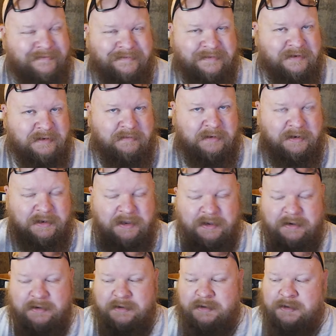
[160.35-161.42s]
something like that.
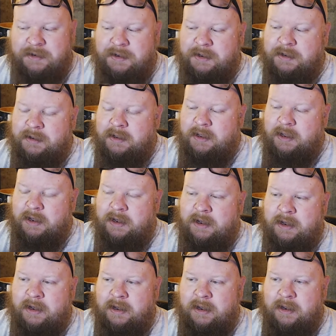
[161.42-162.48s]

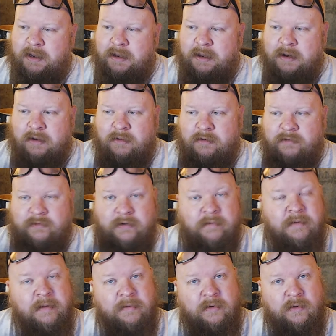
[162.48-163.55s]
You know, there's some
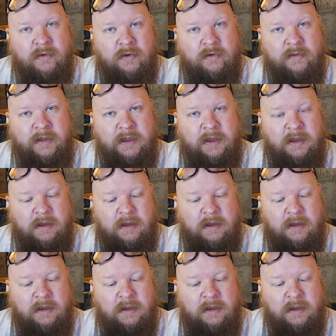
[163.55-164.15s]
people who do